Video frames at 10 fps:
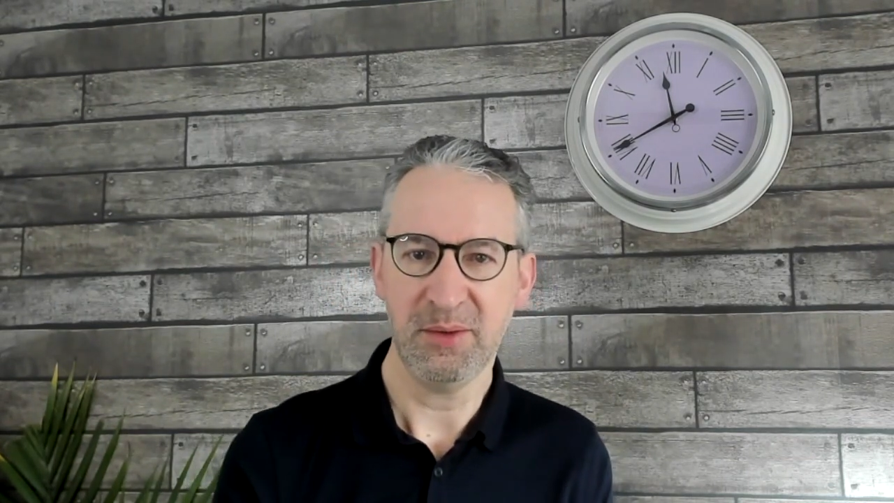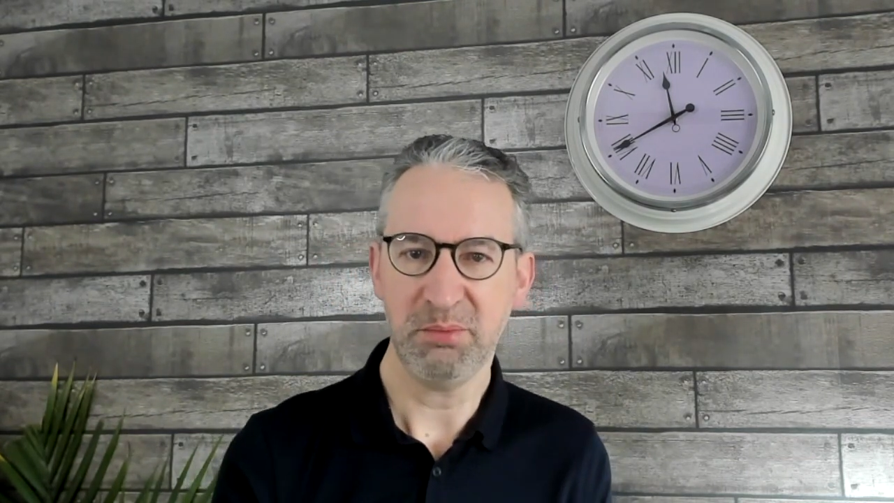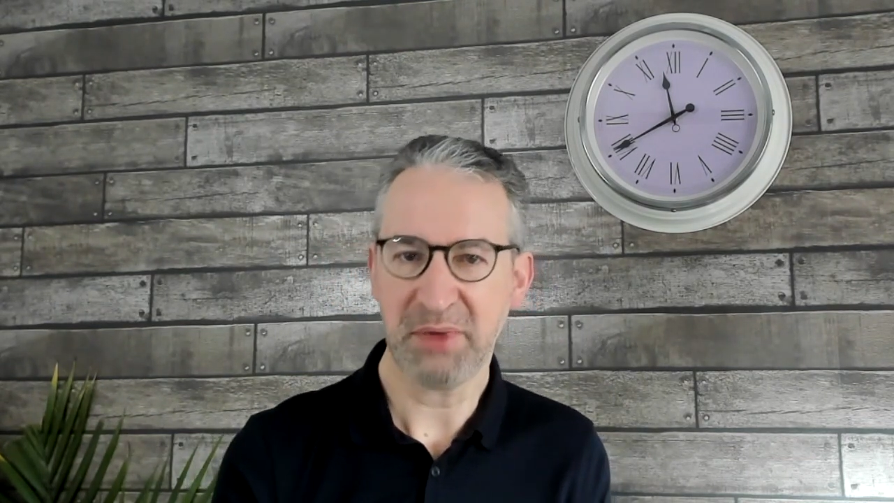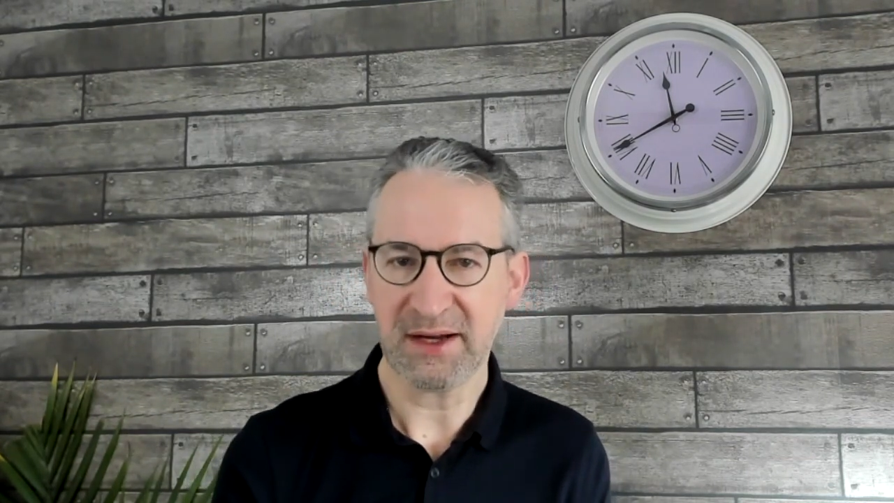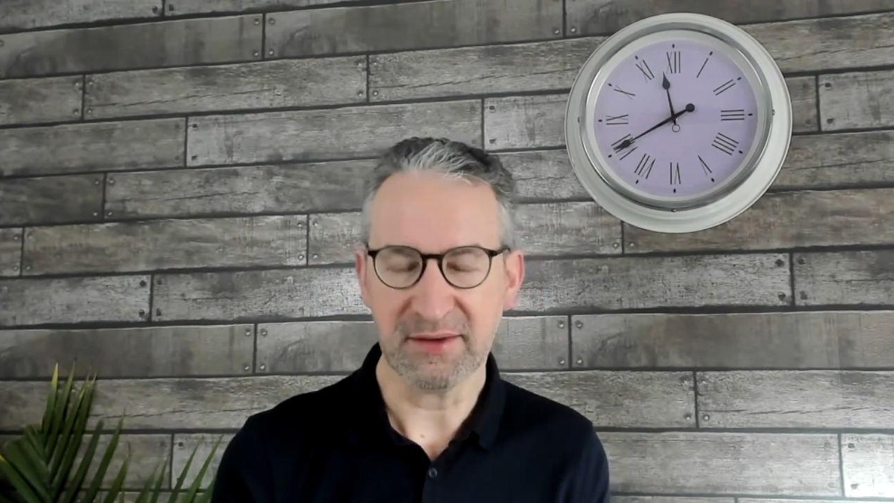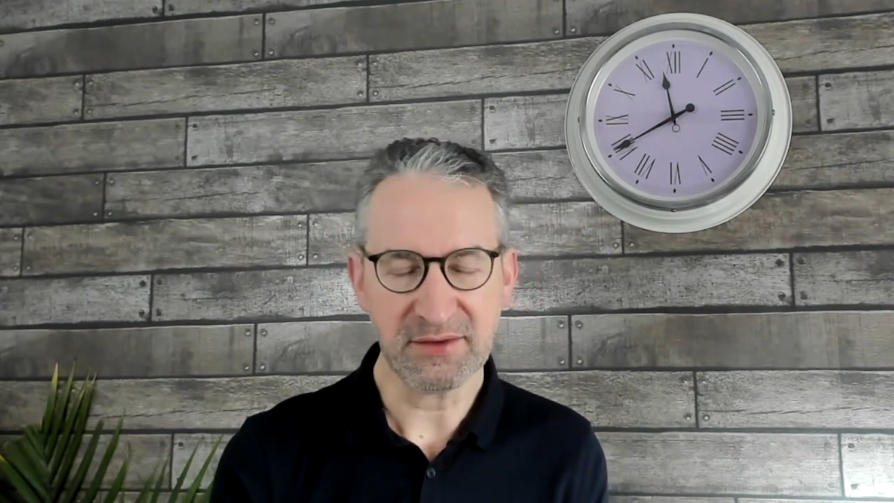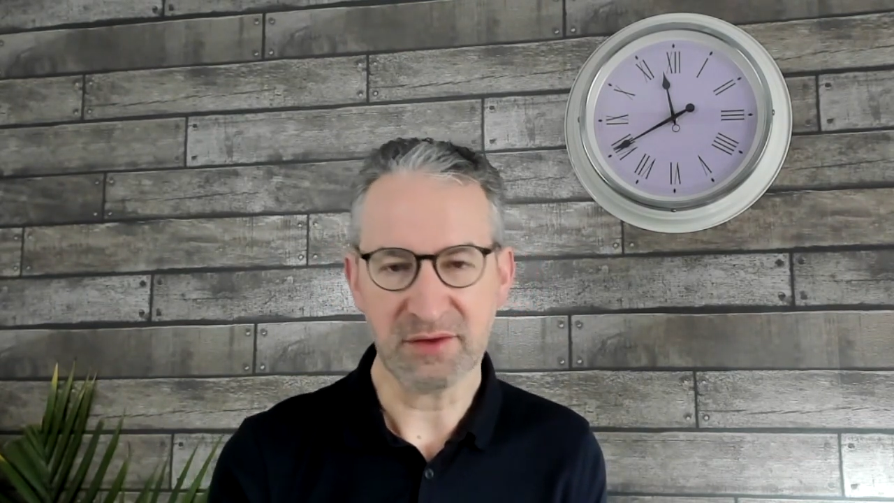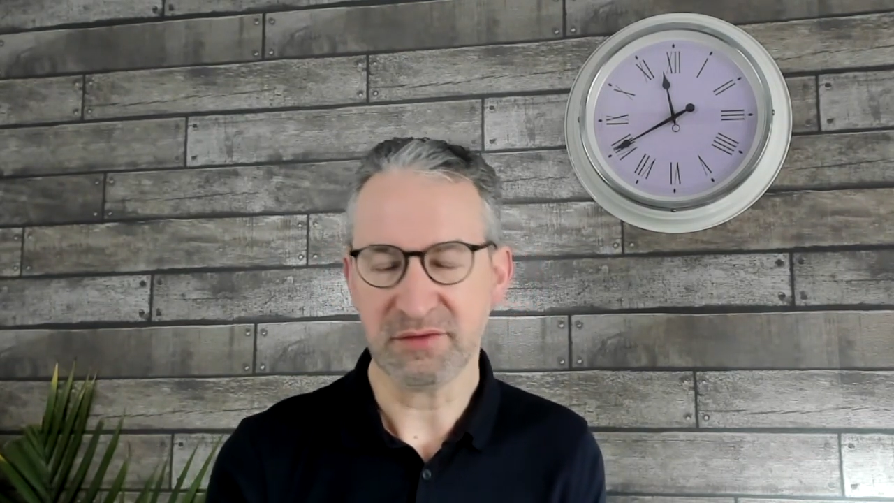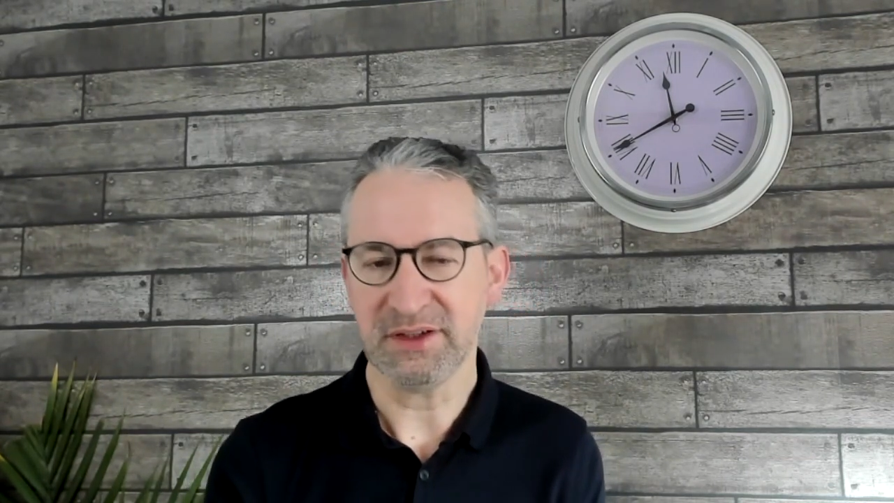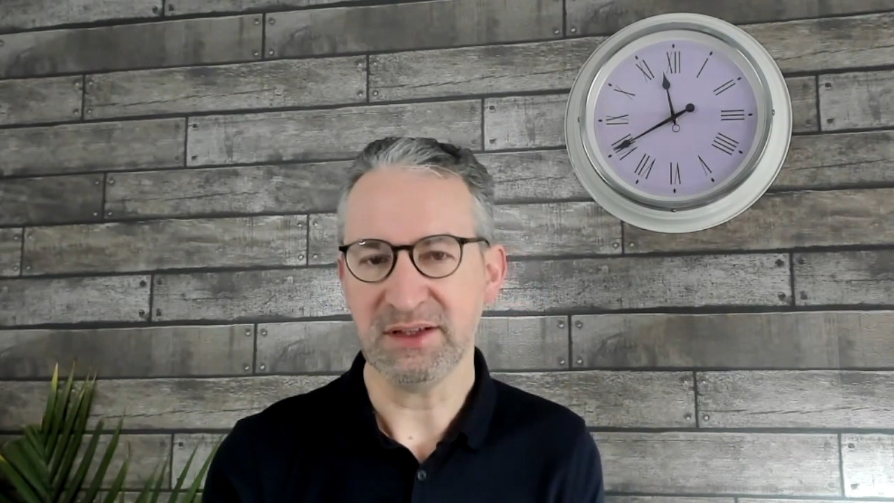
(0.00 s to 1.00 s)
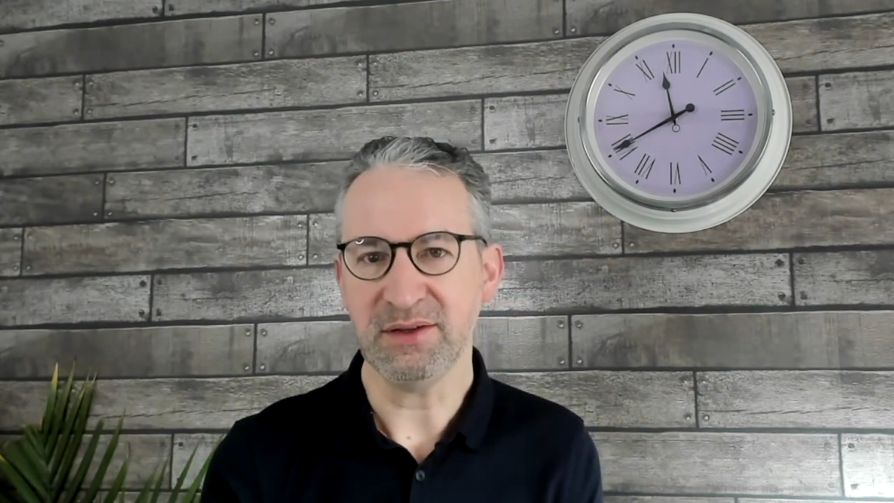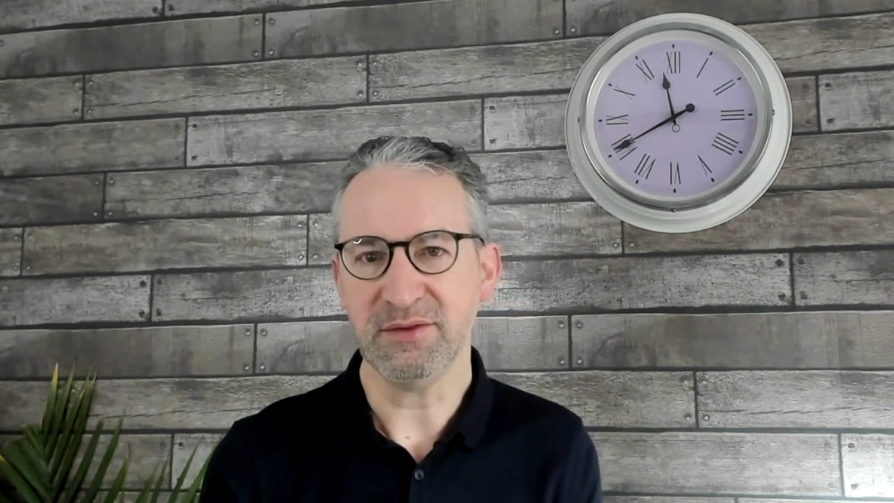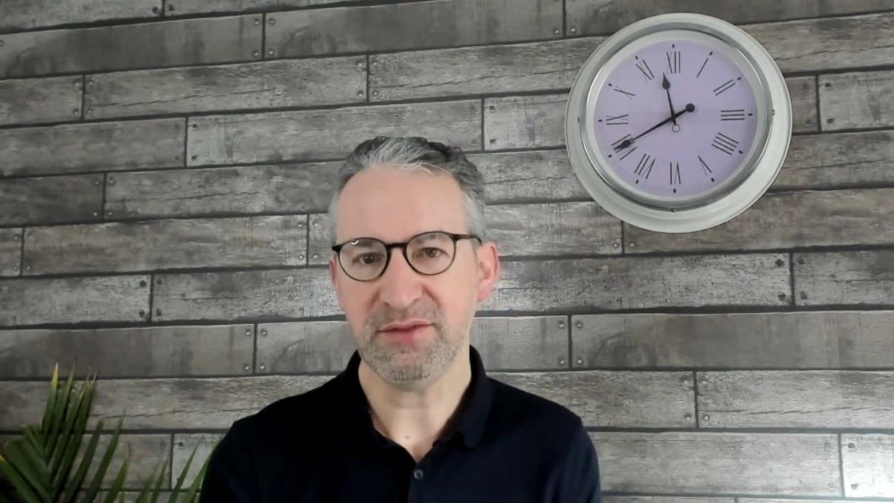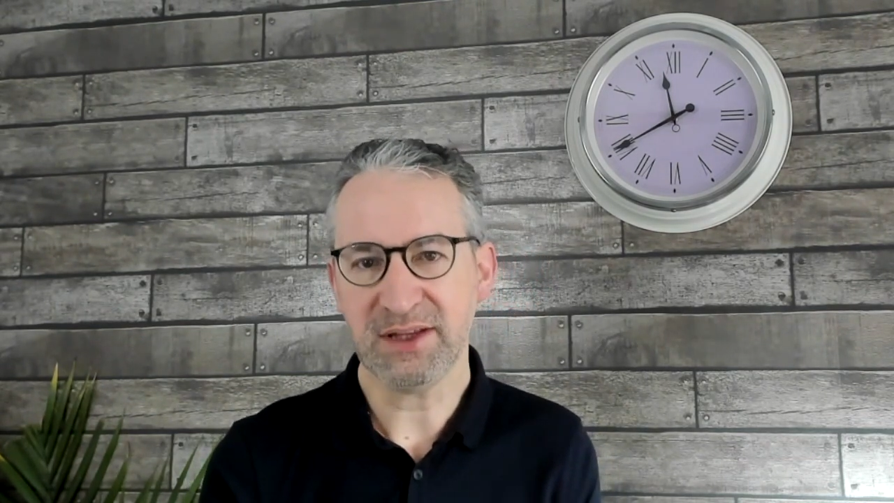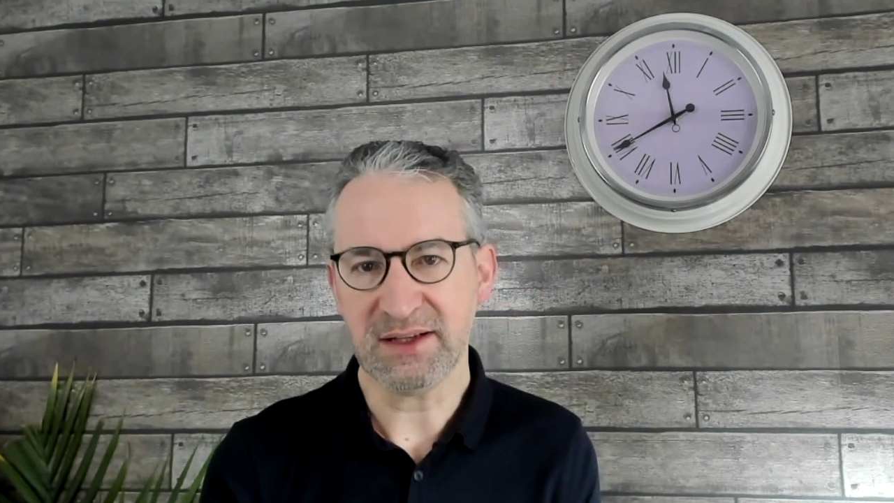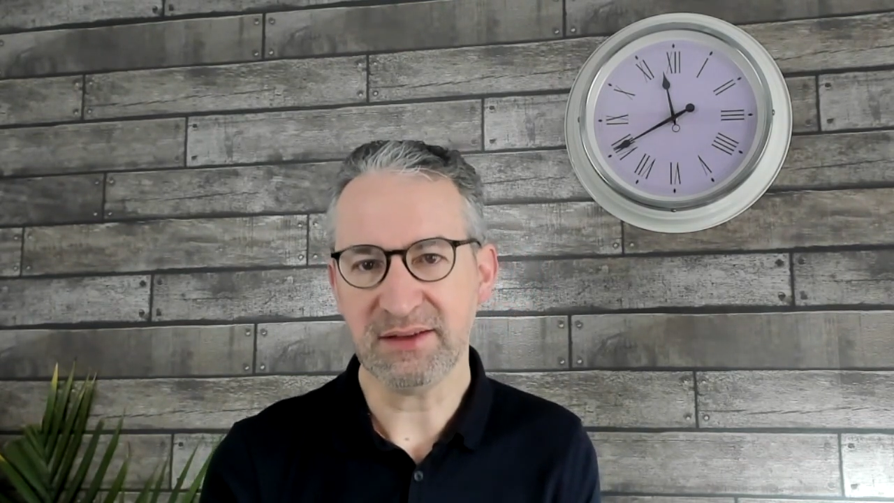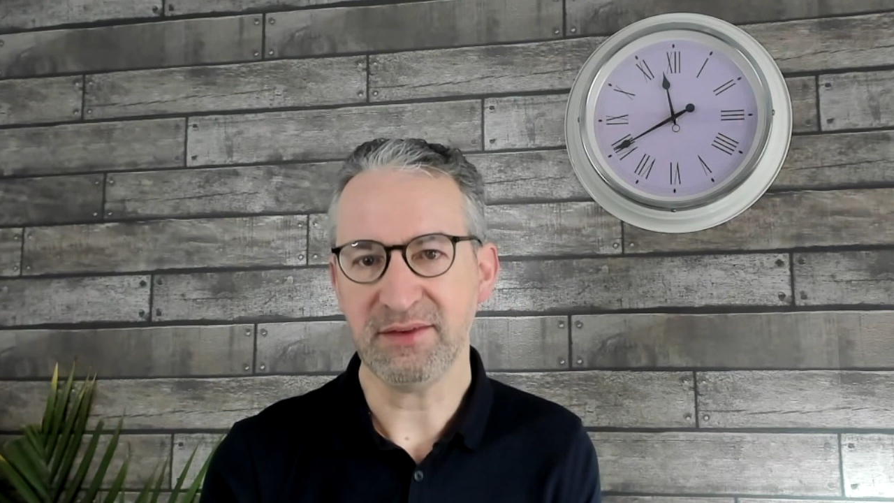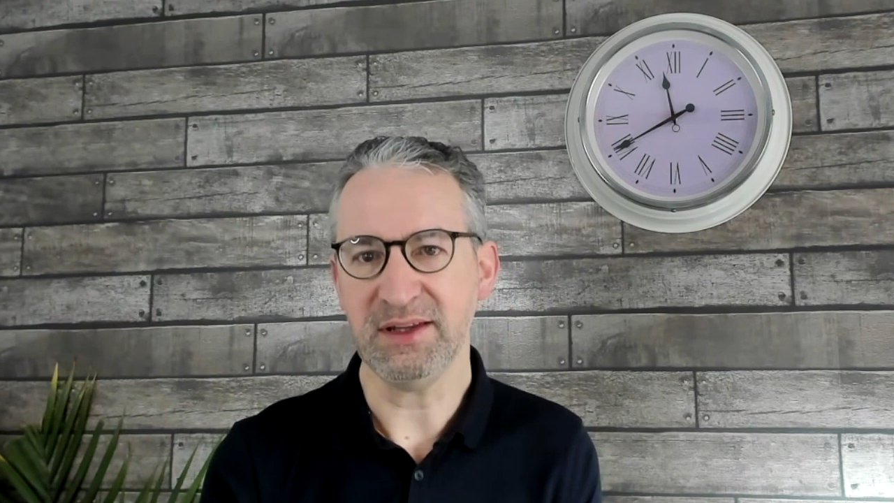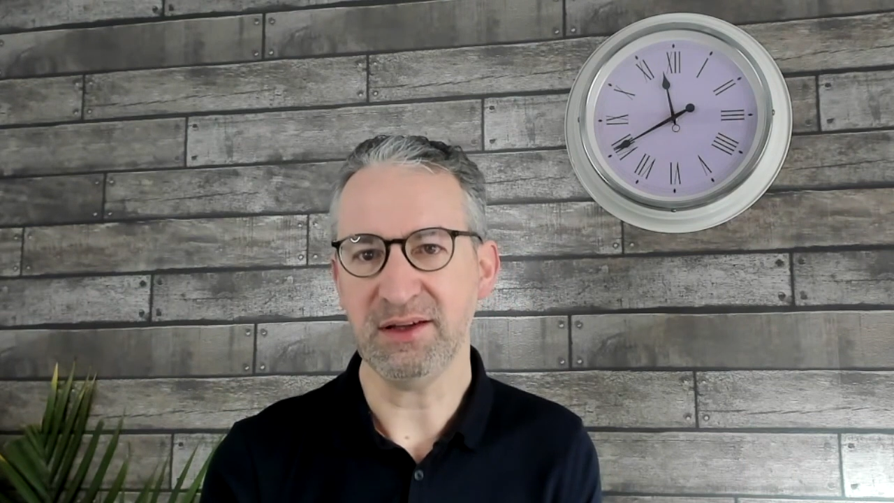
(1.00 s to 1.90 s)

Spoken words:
banks offering utility